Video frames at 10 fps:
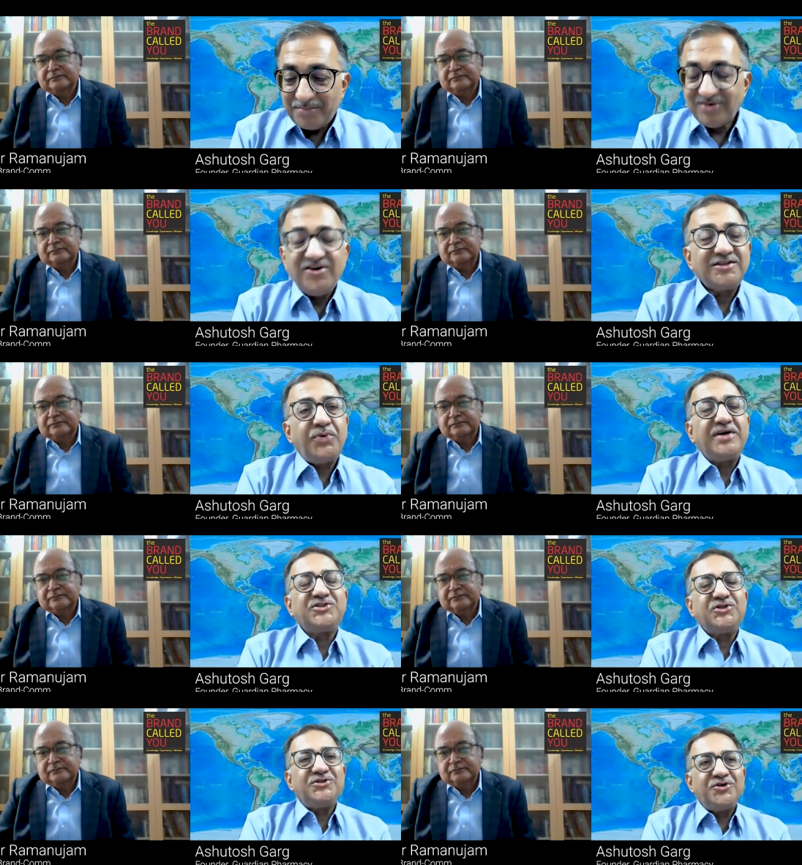Speaker 1: My first
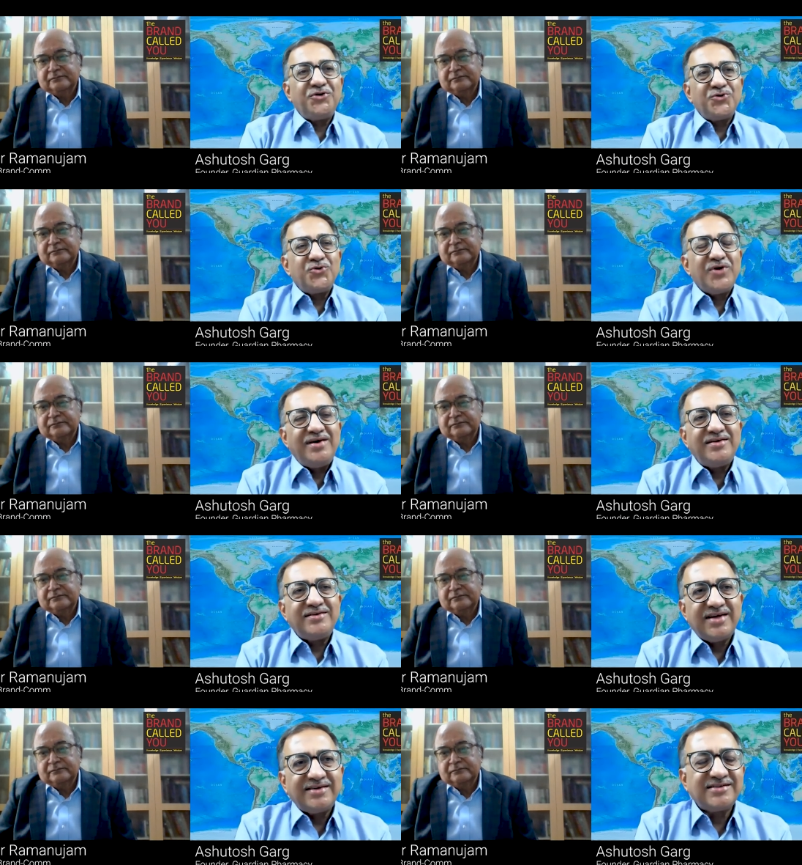question to you
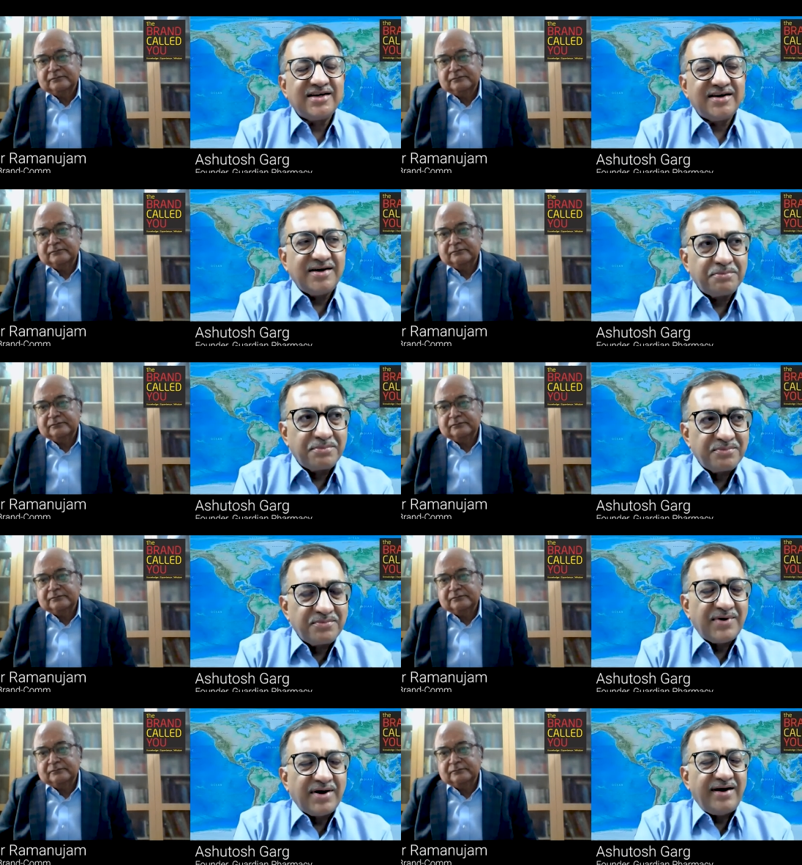is as a,
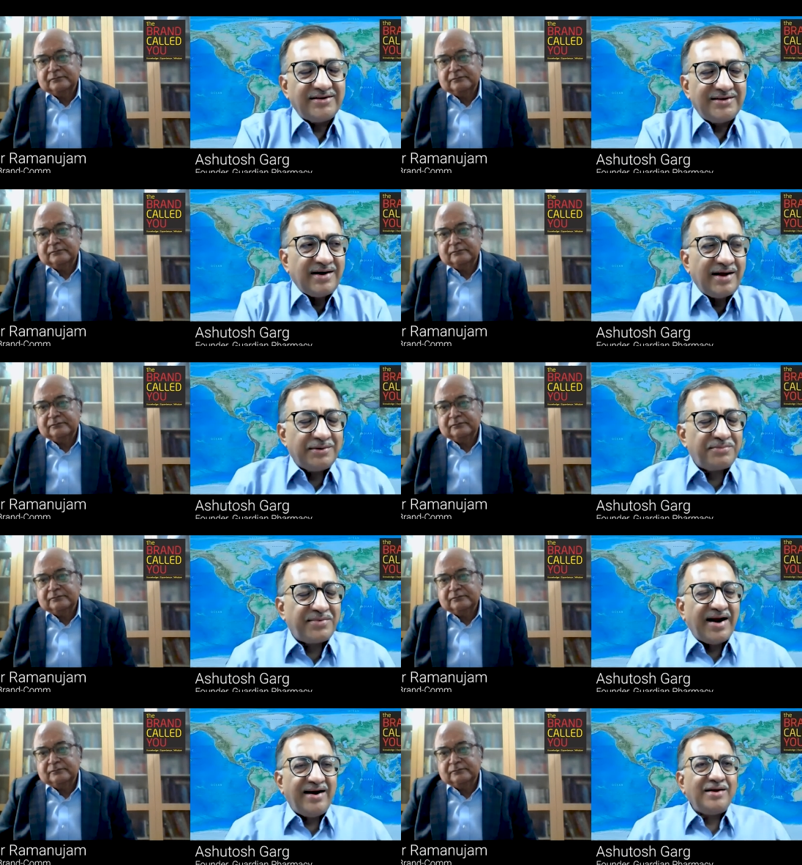as an as a
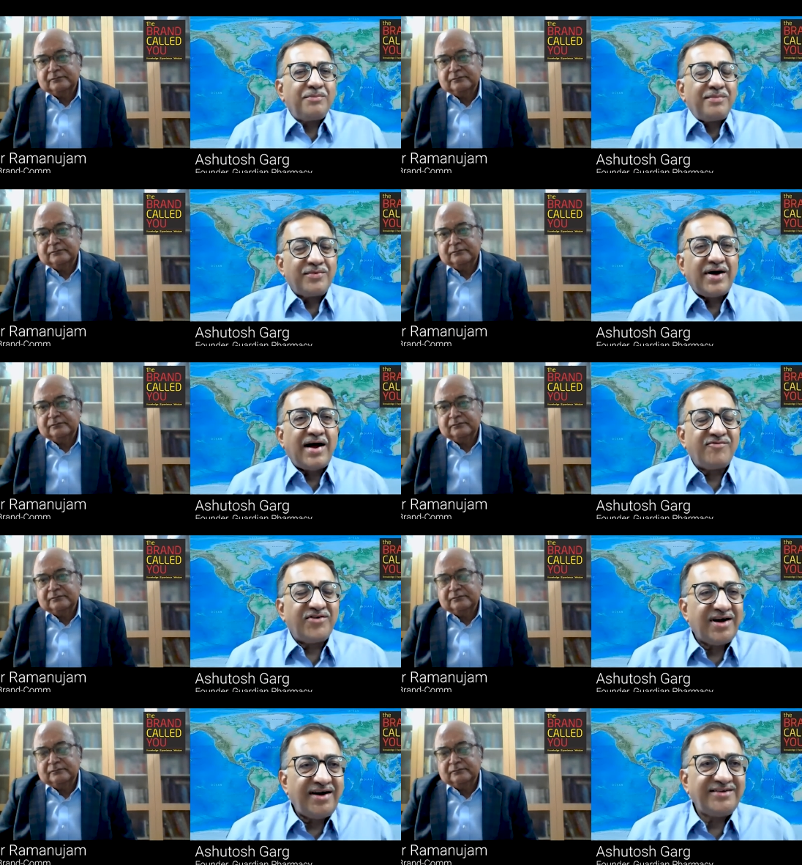branding
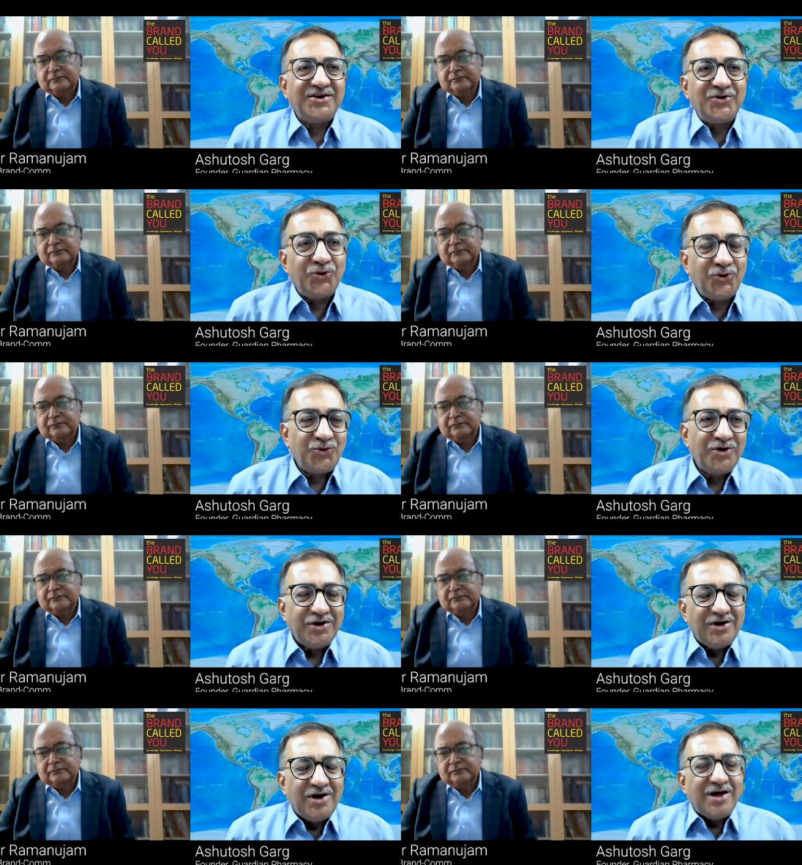advertising guru,
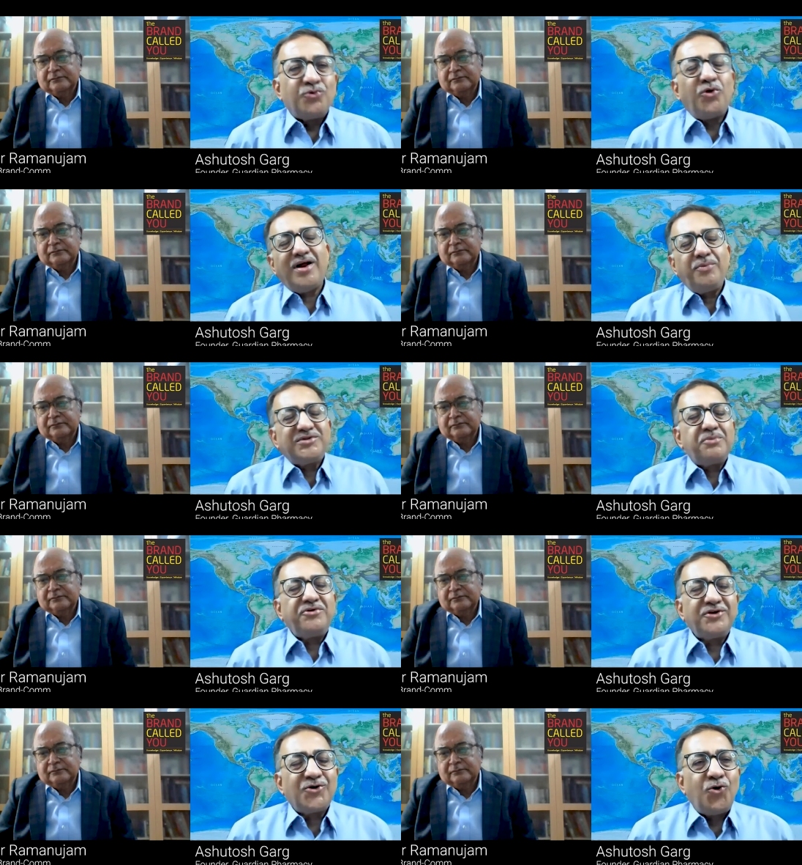what are some
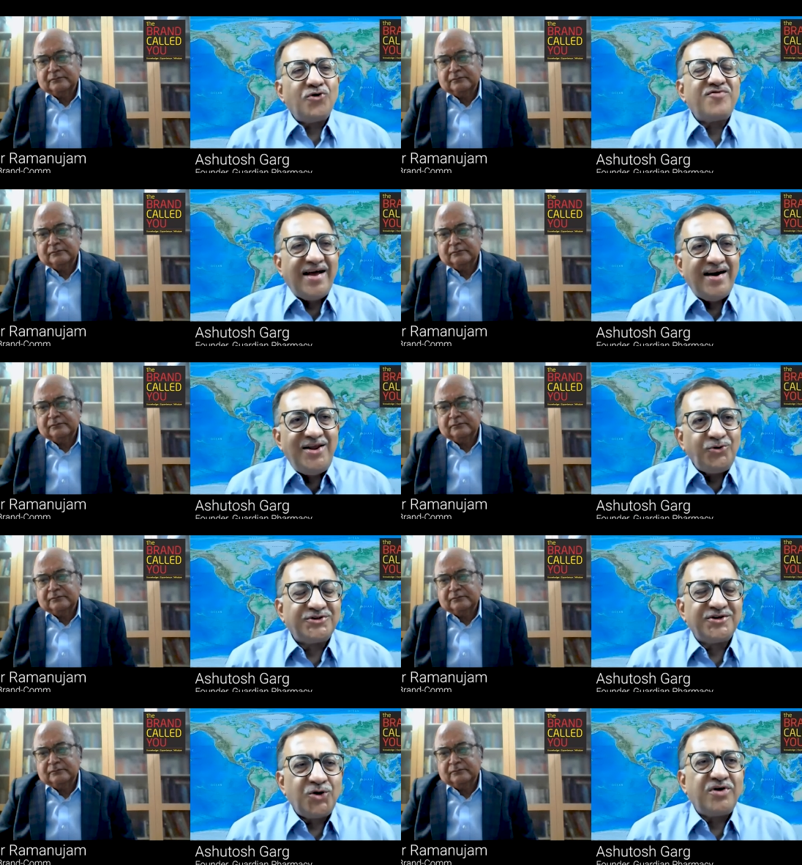of the core
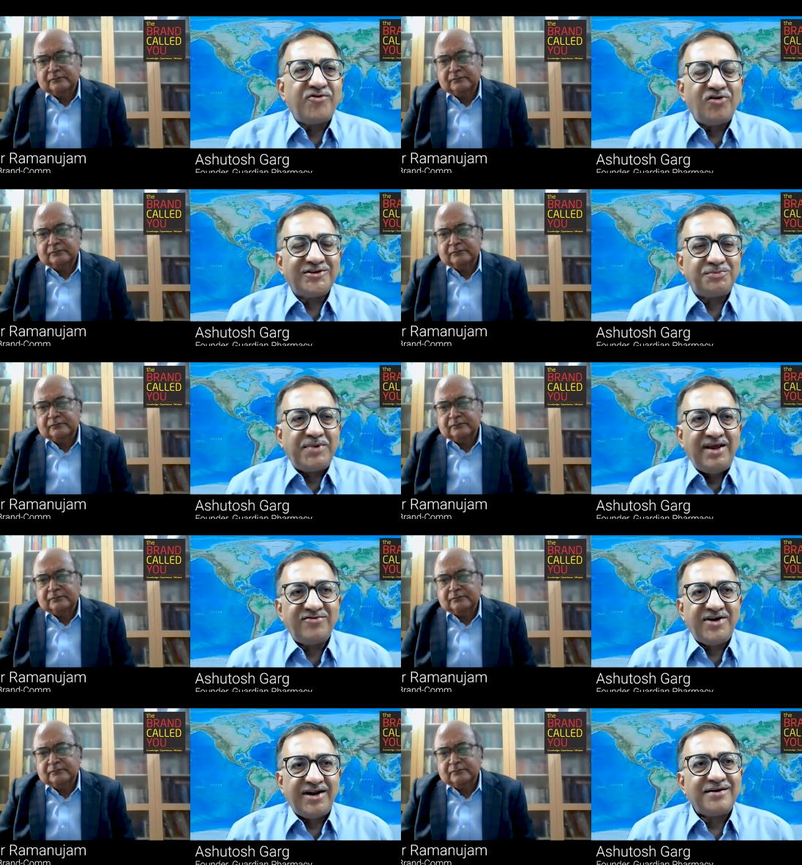values you have always
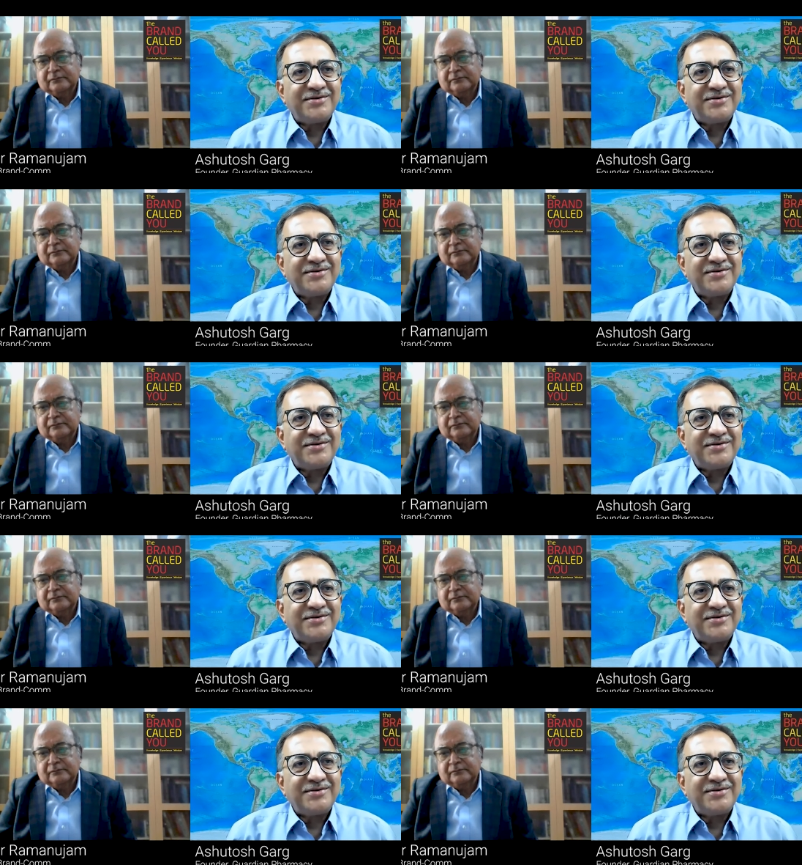believed in?